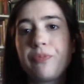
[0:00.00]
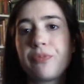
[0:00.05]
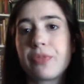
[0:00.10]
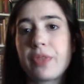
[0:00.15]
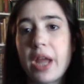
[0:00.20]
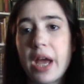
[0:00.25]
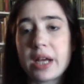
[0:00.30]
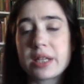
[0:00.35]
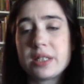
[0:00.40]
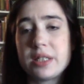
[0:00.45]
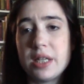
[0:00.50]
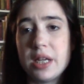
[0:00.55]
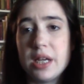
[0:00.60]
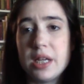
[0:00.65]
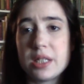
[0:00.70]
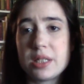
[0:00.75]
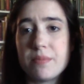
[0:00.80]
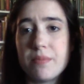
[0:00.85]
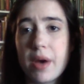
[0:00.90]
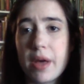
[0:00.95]
Next
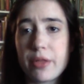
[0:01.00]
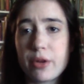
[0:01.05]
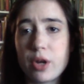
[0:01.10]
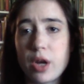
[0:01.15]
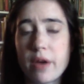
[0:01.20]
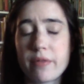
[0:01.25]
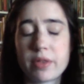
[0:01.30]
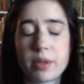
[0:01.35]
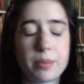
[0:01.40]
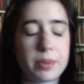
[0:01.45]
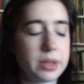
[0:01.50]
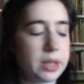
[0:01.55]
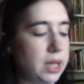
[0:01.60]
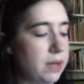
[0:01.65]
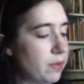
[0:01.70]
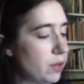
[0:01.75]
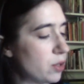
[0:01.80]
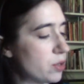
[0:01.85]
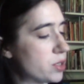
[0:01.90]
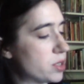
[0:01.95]
is Mother of the
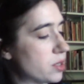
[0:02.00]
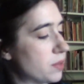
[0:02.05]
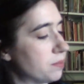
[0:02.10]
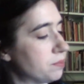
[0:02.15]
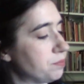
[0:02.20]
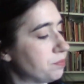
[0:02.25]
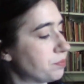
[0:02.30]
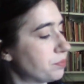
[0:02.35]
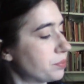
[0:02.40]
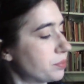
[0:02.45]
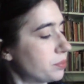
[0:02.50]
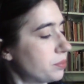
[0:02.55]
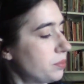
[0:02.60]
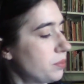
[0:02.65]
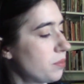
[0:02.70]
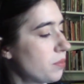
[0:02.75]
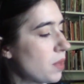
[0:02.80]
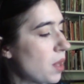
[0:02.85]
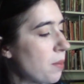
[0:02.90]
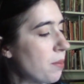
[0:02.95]
Believers
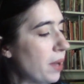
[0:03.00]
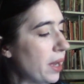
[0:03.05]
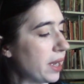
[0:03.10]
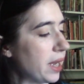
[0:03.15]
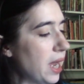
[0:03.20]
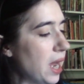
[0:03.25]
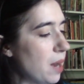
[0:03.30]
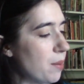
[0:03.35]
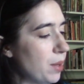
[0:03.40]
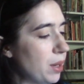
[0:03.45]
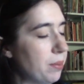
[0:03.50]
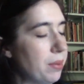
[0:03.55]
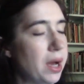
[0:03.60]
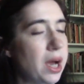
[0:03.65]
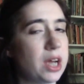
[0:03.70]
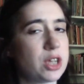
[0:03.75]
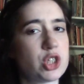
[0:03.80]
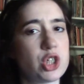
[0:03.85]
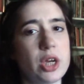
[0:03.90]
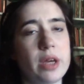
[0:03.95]
by Cameron
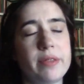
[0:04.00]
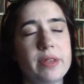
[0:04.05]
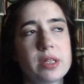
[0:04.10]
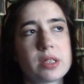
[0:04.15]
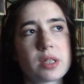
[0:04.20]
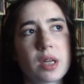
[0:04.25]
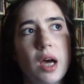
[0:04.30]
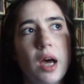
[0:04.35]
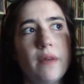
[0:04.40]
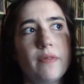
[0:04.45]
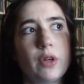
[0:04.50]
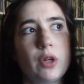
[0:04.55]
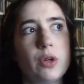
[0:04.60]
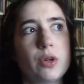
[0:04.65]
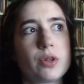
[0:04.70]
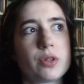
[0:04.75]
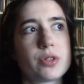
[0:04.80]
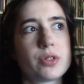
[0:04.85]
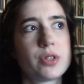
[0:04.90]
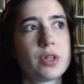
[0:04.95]
Pasha. This
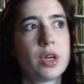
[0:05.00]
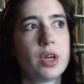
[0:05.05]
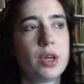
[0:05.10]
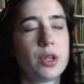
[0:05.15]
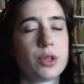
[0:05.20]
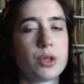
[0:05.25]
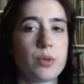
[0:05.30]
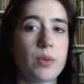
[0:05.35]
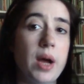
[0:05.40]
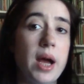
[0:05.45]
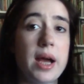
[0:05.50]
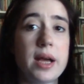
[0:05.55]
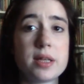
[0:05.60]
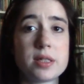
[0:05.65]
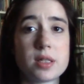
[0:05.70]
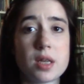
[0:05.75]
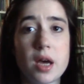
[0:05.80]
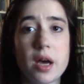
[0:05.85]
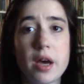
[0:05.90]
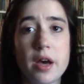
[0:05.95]
covers the
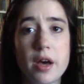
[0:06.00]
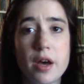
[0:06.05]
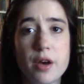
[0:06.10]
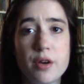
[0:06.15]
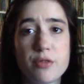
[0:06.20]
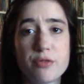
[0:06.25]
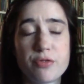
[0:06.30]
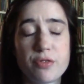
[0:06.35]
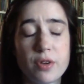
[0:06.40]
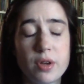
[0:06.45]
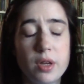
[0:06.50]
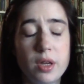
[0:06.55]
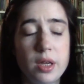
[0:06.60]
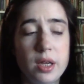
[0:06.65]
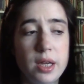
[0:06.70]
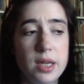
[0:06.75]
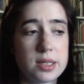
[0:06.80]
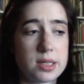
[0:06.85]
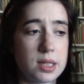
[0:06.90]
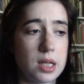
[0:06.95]
rise of
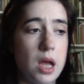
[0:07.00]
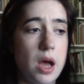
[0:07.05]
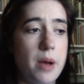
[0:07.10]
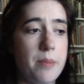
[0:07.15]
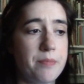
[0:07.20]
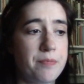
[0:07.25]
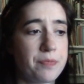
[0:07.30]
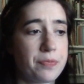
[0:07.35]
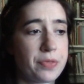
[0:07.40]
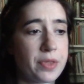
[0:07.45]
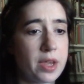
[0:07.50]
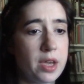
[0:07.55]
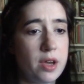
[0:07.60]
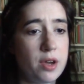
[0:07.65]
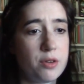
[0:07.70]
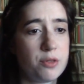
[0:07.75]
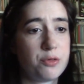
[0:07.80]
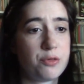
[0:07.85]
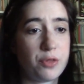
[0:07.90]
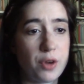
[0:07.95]
Islam
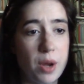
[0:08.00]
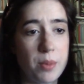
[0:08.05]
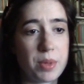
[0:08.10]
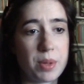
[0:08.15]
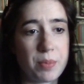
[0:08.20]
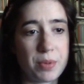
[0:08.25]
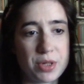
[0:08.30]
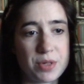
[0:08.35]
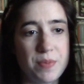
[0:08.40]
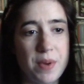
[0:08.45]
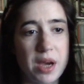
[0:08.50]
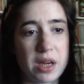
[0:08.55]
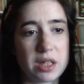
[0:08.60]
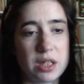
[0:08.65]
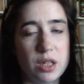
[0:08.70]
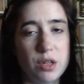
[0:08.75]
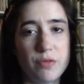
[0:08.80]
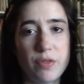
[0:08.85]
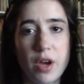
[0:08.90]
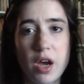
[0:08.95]
from the
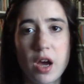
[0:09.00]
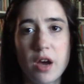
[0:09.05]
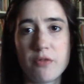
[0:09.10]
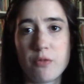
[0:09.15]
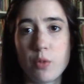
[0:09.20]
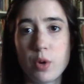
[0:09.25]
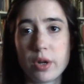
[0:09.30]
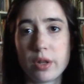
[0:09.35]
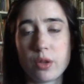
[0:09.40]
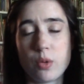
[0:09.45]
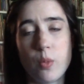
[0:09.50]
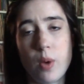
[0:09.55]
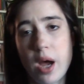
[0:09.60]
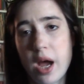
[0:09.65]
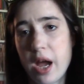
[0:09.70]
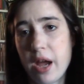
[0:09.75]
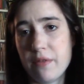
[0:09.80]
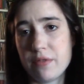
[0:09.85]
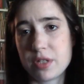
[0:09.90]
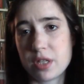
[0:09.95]
perspective of one of the
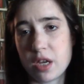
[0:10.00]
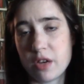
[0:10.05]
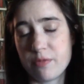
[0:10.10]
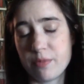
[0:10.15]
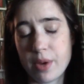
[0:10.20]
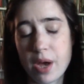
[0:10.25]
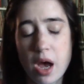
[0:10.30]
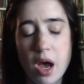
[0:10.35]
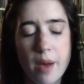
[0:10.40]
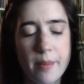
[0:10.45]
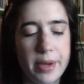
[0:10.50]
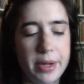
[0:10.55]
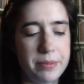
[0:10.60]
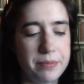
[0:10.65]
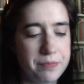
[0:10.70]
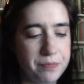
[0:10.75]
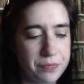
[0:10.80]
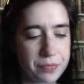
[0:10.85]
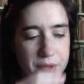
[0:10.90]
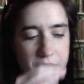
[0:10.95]
wives of Muhammad.
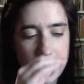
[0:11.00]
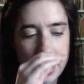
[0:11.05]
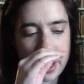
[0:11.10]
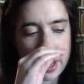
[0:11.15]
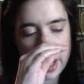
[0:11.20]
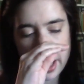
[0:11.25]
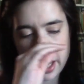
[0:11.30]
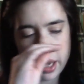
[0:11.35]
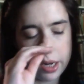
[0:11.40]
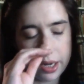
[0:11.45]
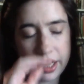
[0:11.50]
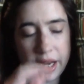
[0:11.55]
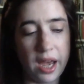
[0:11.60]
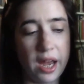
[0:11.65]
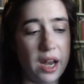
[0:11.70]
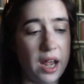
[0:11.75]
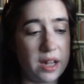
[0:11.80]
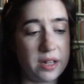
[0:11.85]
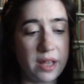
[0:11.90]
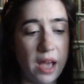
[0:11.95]
And
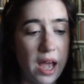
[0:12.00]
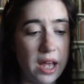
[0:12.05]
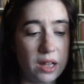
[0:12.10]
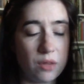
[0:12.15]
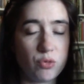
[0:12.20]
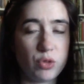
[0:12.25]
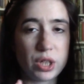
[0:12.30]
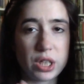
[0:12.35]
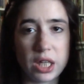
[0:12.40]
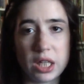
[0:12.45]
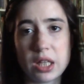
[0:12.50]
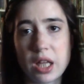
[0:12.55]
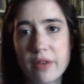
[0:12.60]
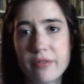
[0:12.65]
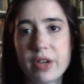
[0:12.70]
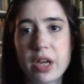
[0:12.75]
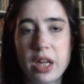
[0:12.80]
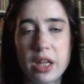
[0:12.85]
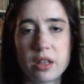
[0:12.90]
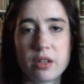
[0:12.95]
again, I, I really
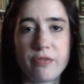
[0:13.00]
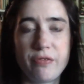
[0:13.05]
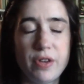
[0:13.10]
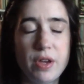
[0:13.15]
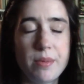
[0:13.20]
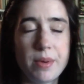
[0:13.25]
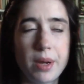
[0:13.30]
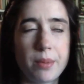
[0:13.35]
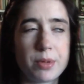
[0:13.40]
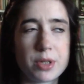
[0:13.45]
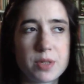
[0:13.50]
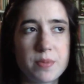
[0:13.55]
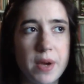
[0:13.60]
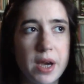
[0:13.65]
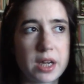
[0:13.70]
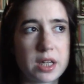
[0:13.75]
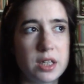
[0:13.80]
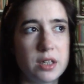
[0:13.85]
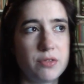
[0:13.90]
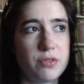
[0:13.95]
love getting the female
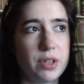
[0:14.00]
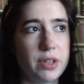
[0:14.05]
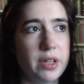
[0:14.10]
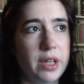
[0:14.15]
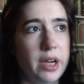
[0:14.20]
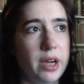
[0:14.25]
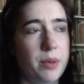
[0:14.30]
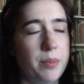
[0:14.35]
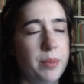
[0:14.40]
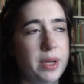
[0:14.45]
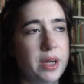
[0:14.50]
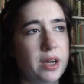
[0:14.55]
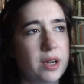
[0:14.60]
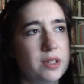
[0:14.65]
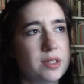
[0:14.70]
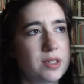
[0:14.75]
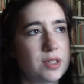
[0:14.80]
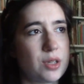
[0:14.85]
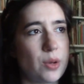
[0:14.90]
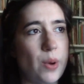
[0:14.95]
perspective in there
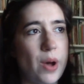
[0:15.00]
because so